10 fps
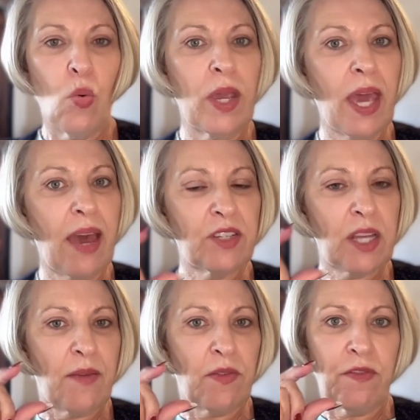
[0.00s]
We have to
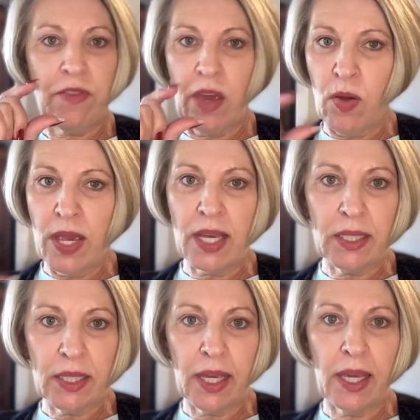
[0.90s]
have a very
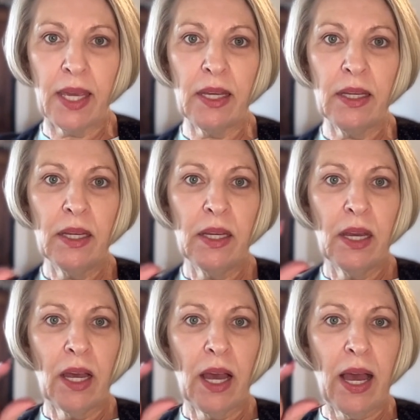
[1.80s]
clear
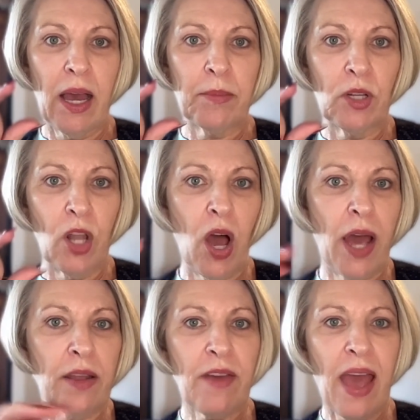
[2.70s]

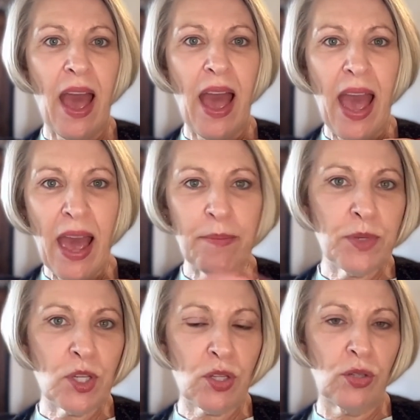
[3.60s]
line of
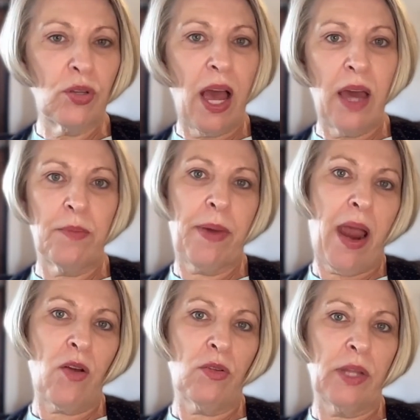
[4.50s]
absolute
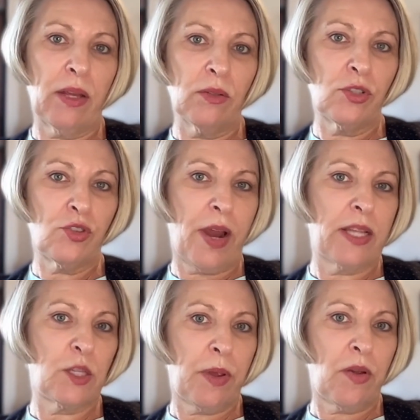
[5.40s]
unparalleled
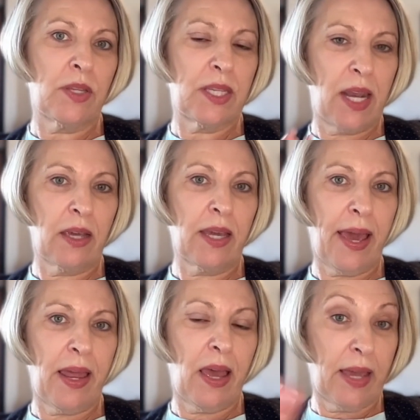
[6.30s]
transparency and
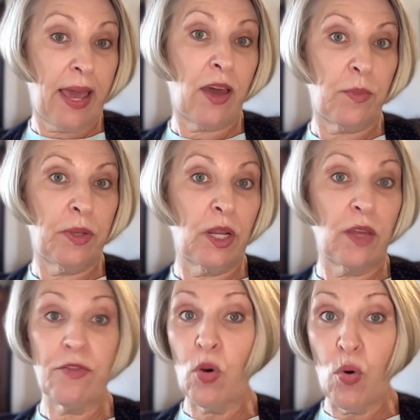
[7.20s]
accountability
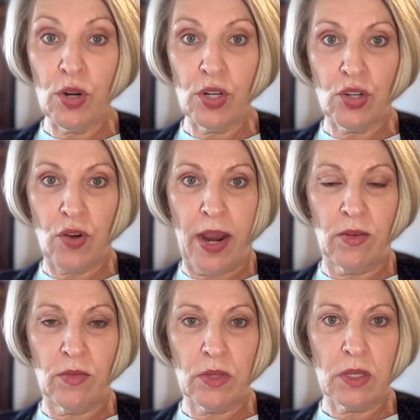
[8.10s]
for audit
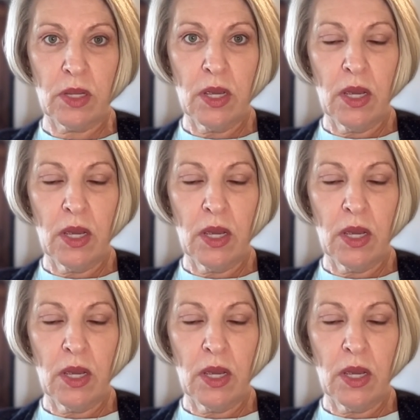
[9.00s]
trails.